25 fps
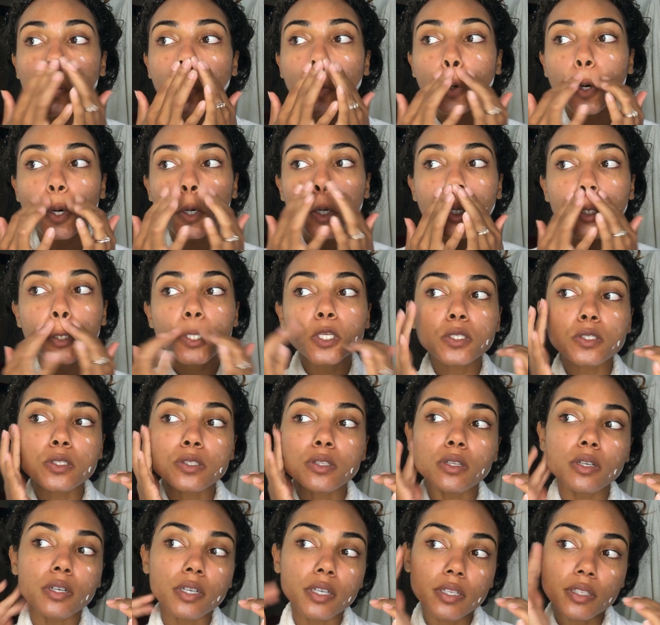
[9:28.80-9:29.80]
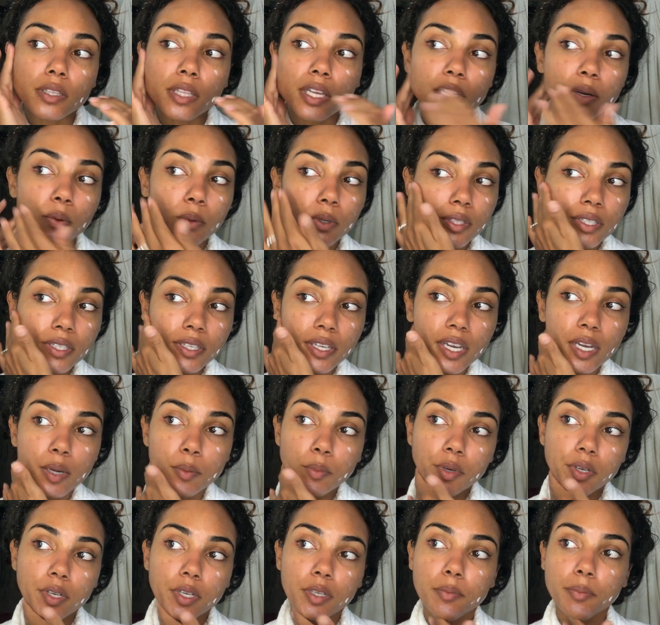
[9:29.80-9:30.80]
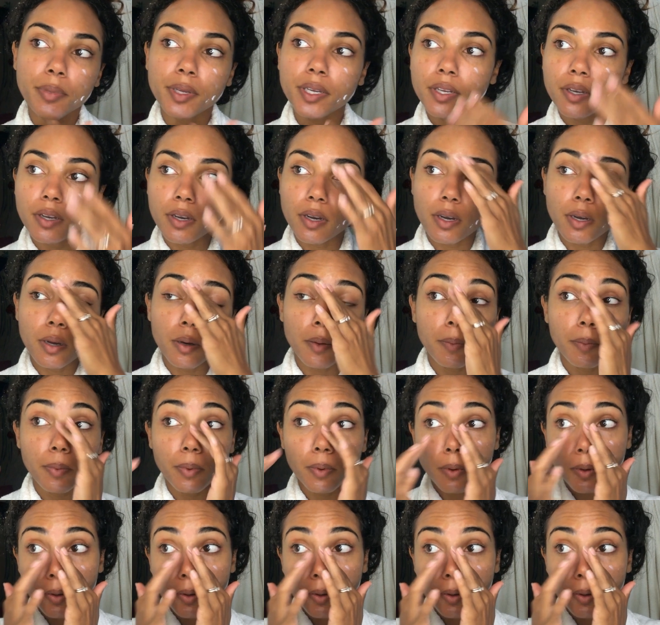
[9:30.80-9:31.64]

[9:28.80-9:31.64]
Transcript: what it is looking like, what the camera can pick up.